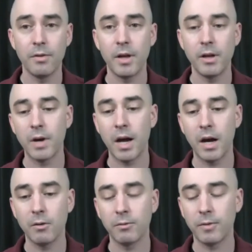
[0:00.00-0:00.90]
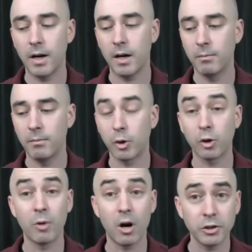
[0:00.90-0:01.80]
Then you have
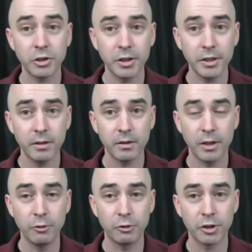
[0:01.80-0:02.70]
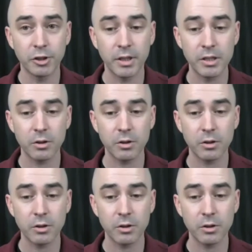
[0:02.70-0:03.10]
herbology and nutrition.